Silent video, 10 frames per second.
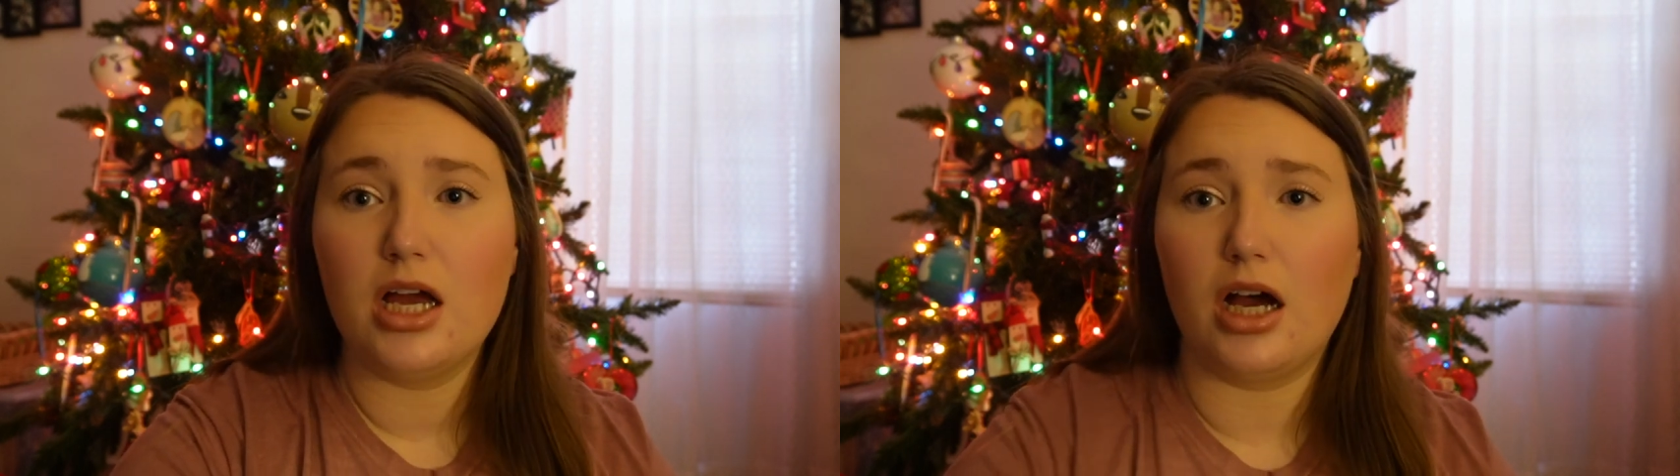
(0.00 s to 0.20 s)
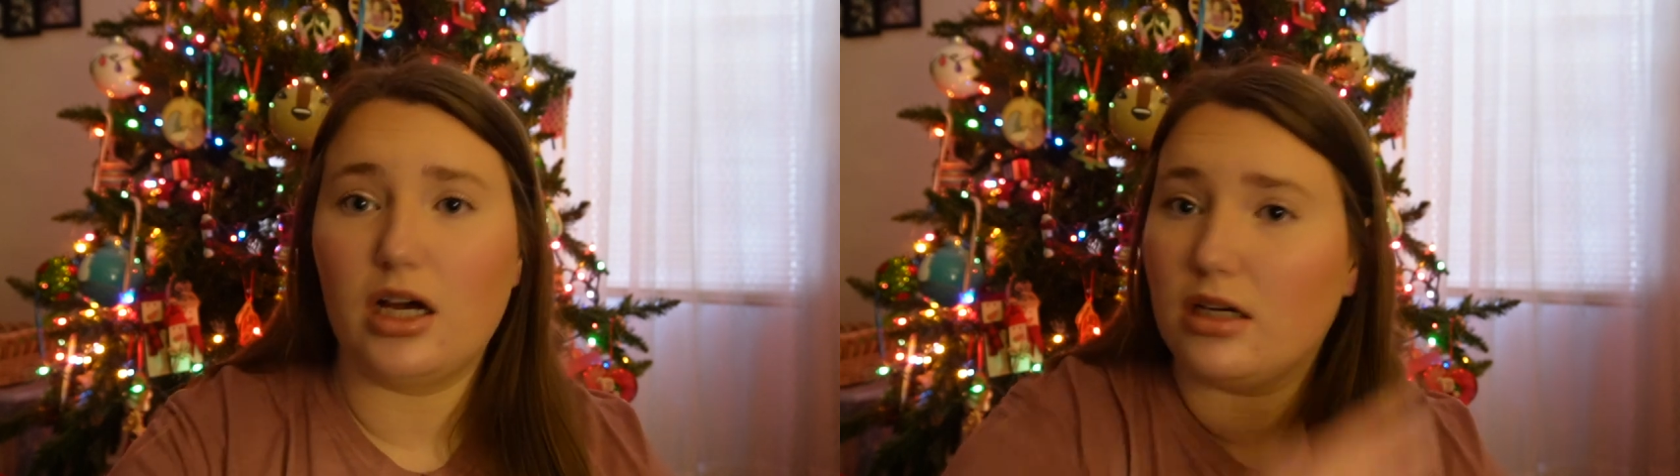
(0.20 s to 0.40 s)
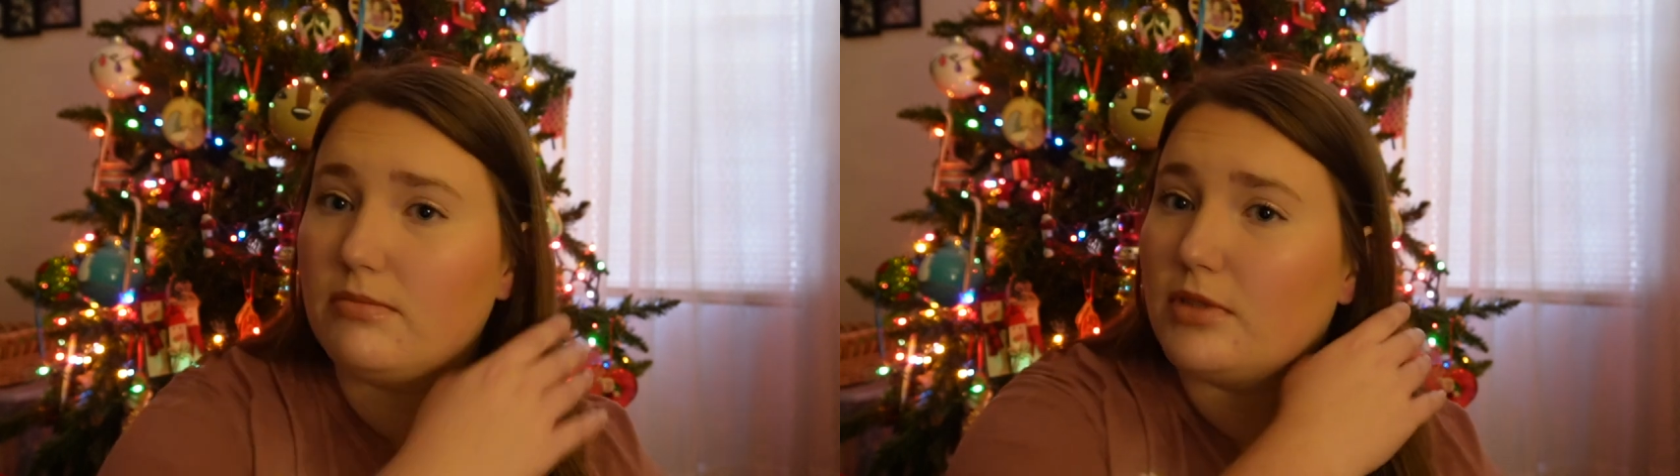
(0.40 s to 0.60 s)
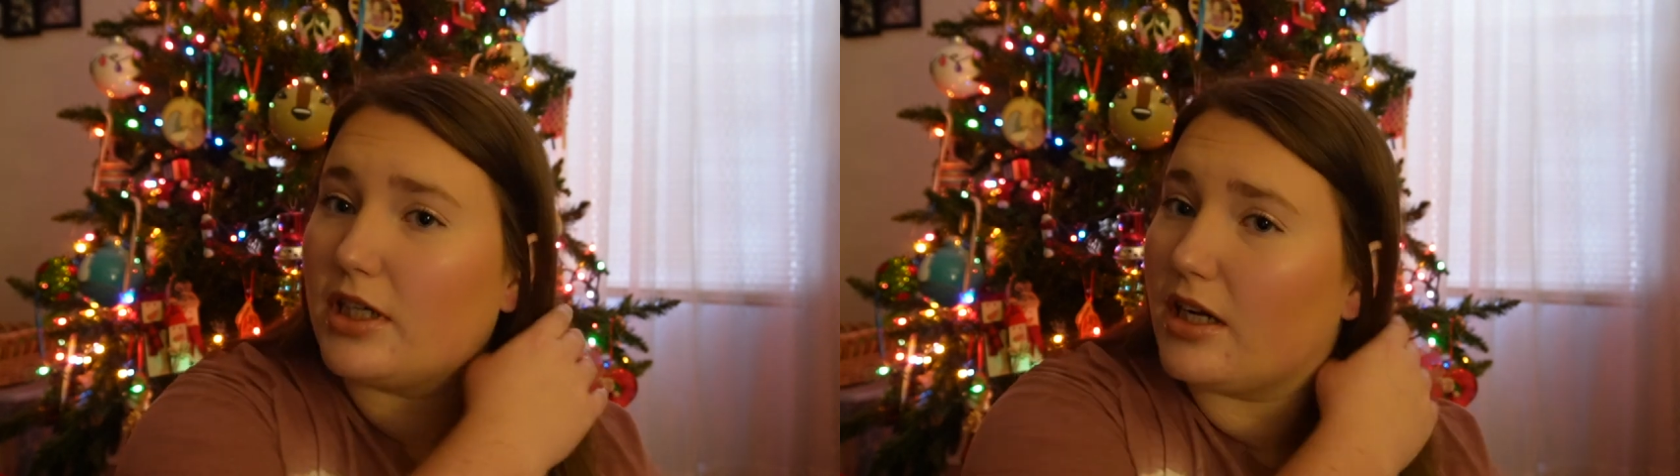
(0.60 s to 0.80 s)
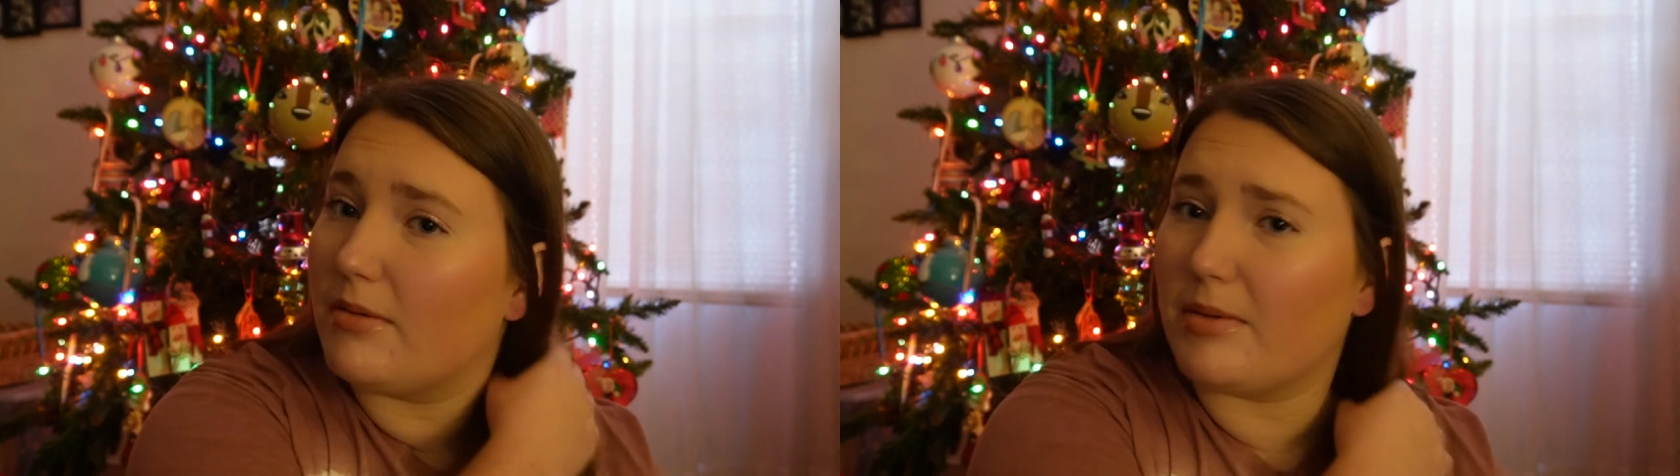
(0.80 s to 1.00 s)
Uh, look
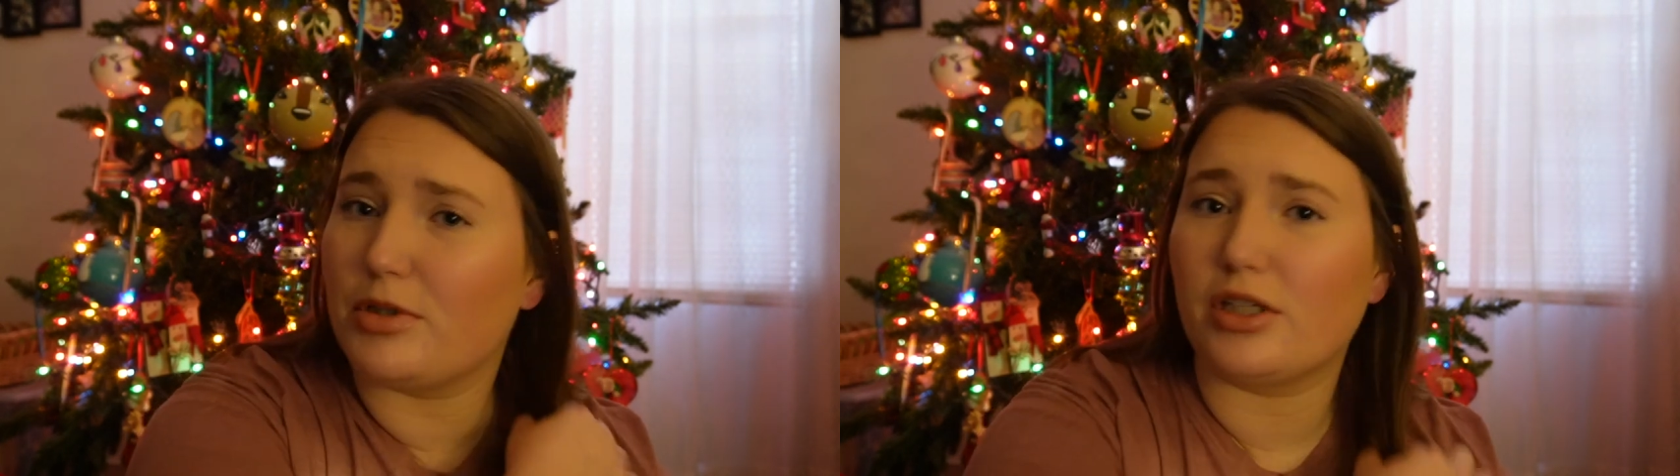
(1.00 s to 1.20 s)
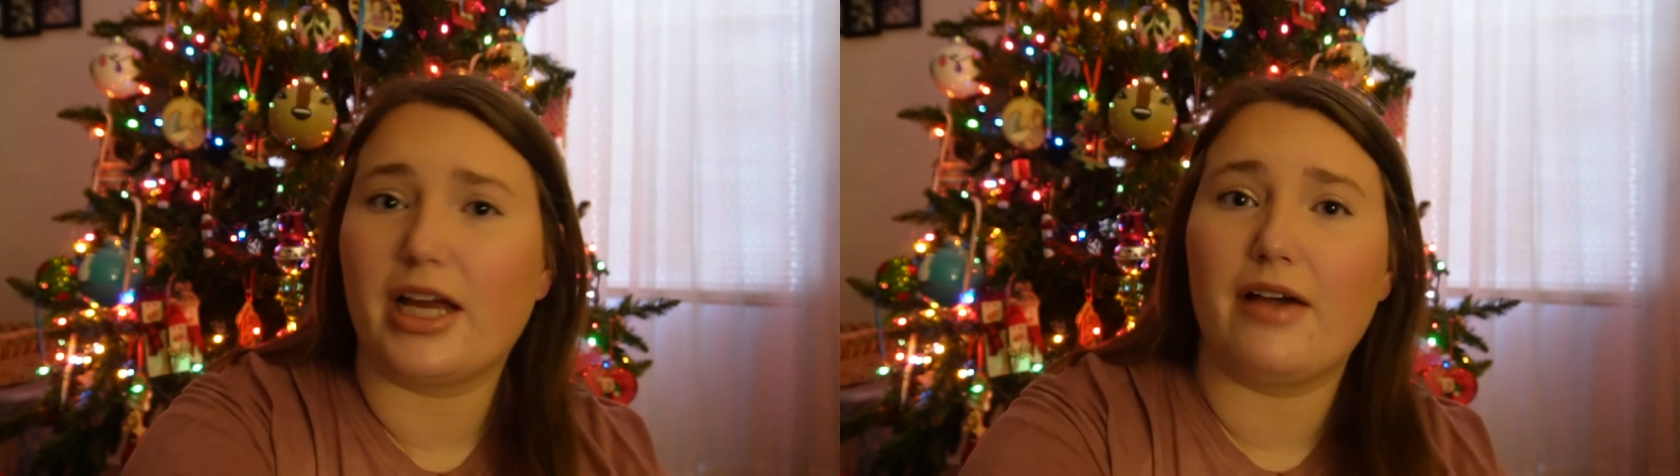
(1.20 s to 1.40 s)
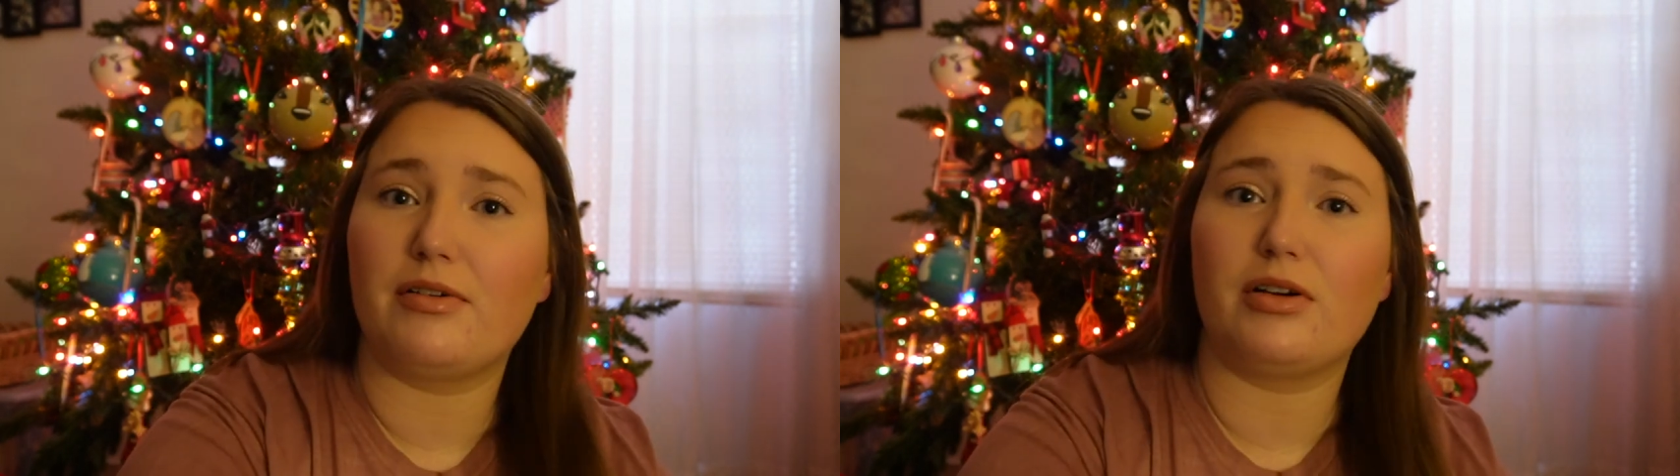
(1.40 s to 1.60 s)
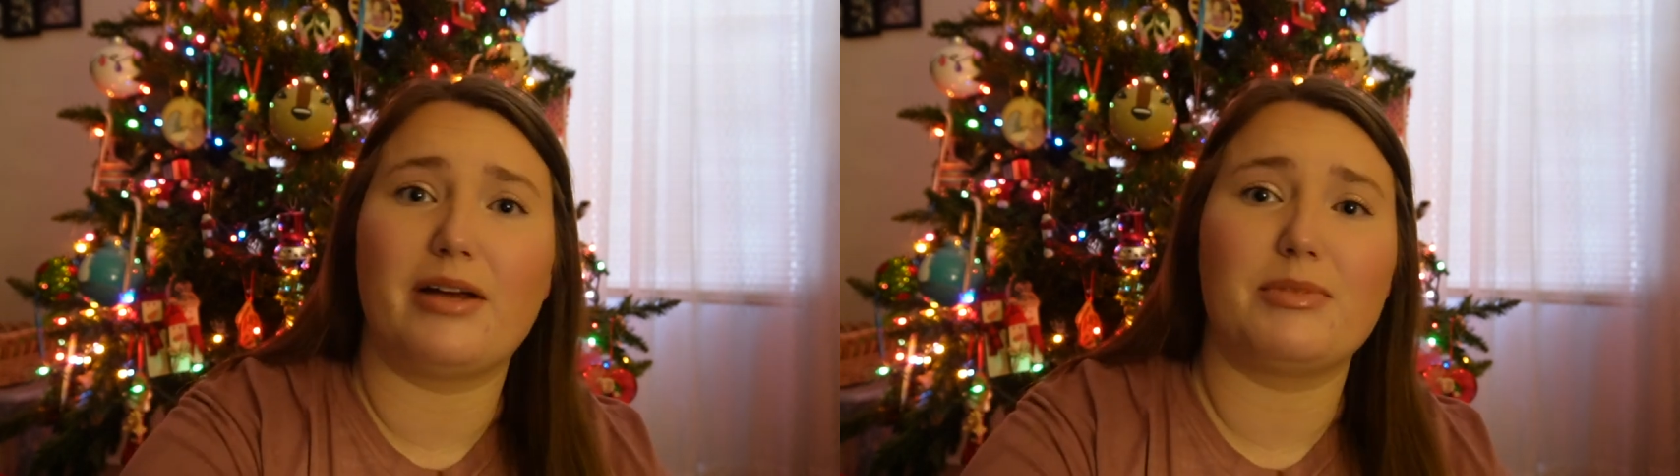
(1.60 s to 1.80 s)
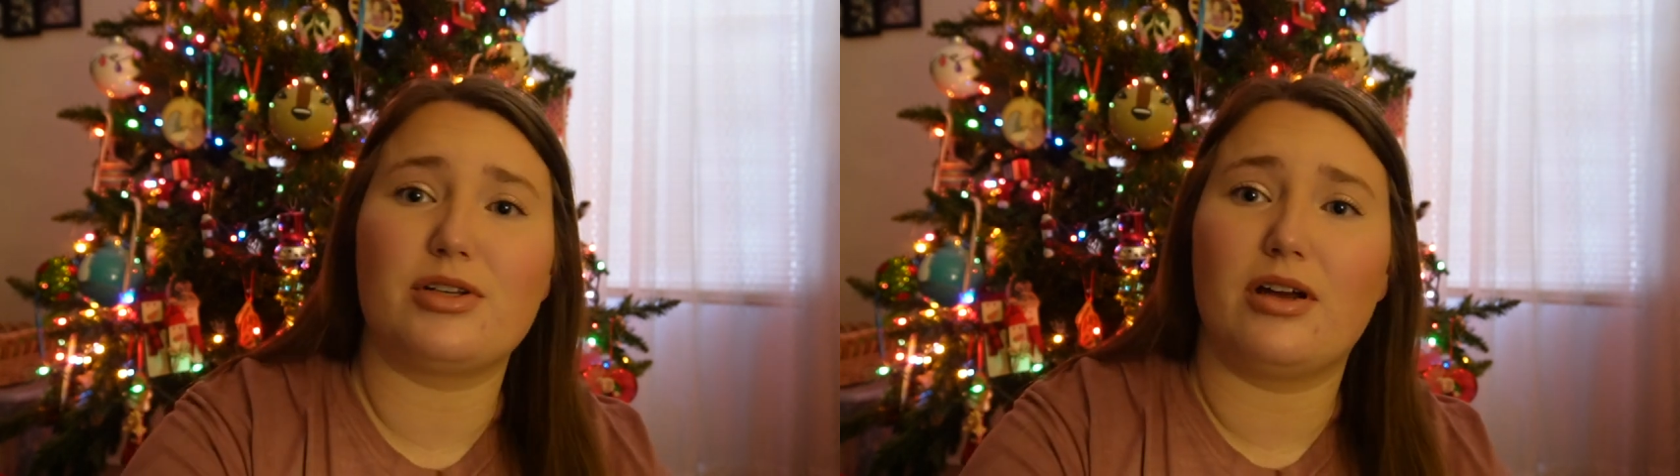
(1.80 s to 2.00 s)
it up. I'm sure they have it on
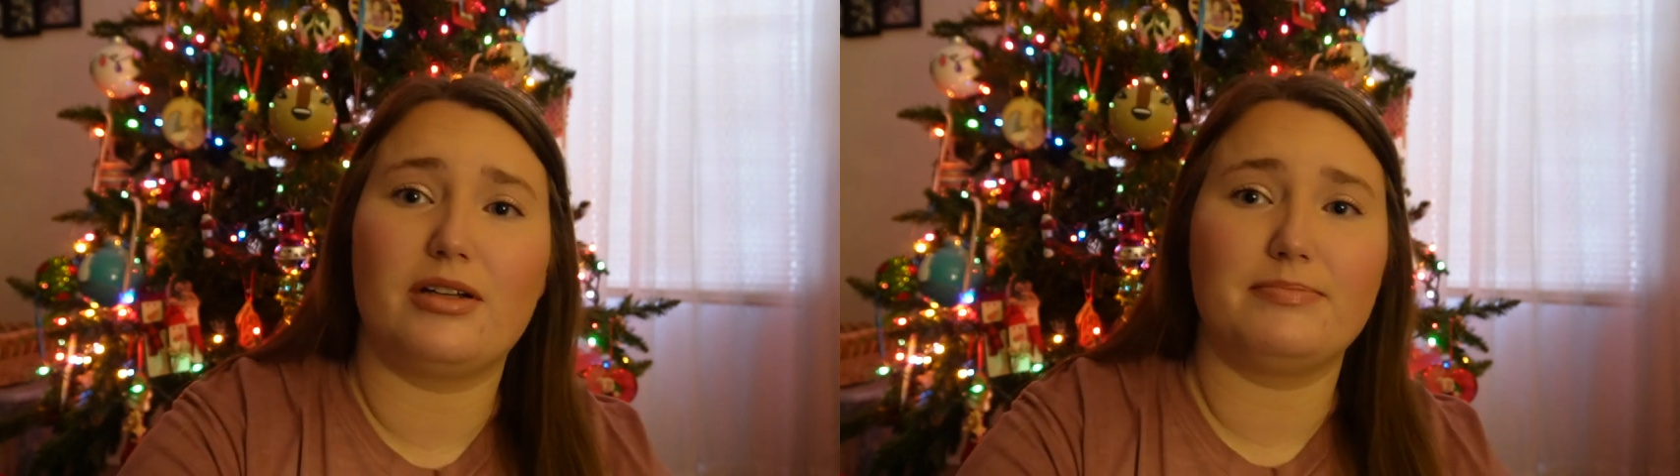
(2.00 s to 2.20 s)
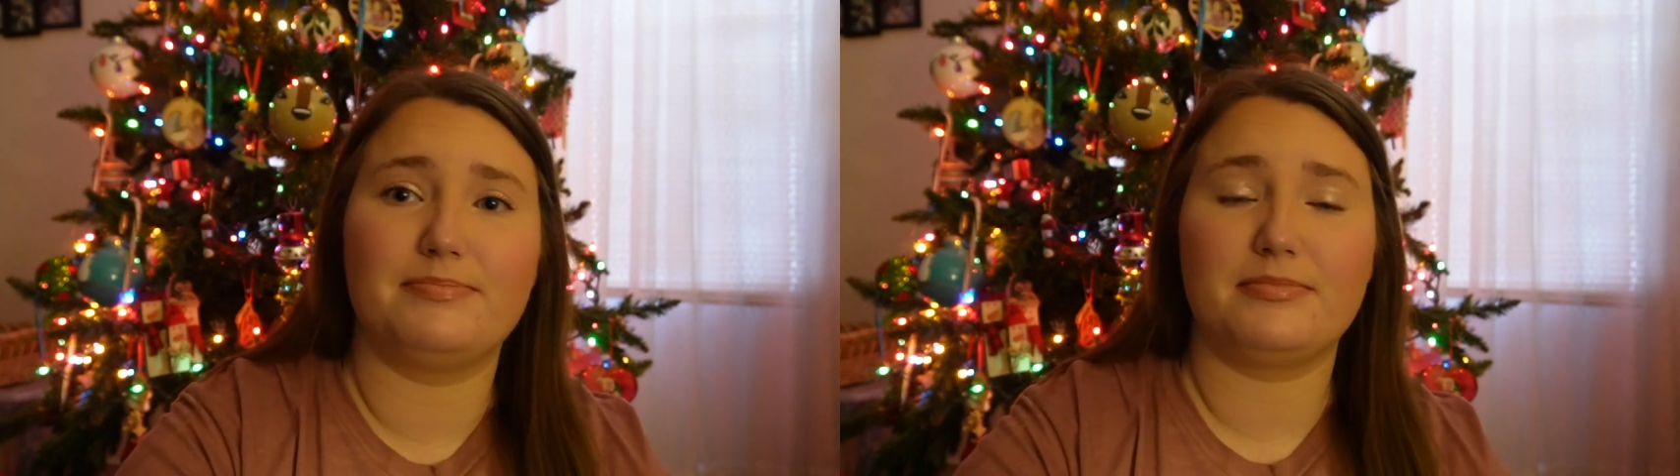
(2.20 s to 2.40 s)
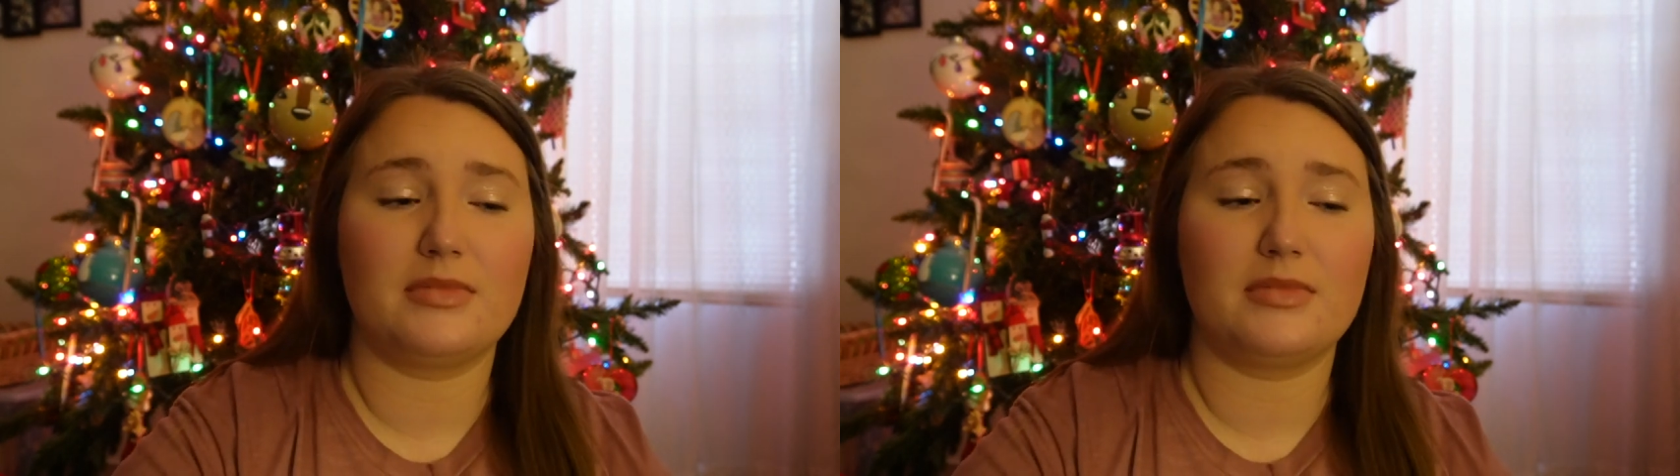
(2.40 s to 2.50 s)
Amazon.